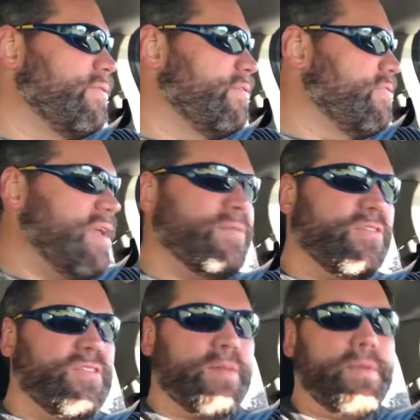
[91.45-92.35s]
this team
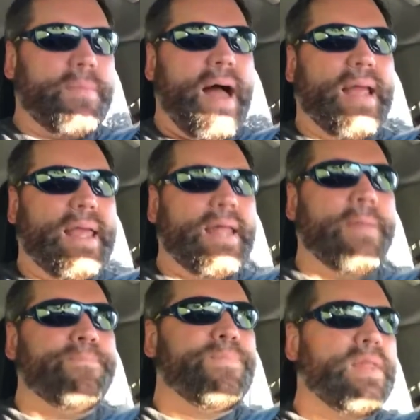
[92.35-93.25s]
has sucked me back
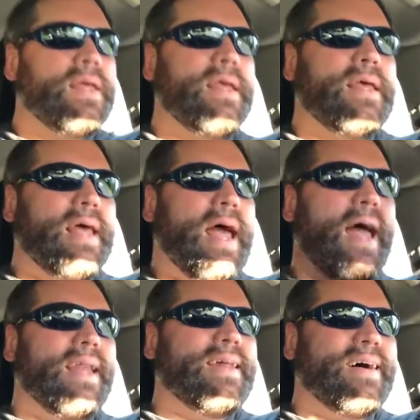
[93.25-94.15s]
in.
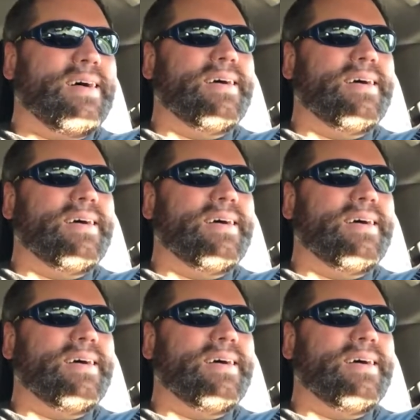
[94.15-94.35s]
And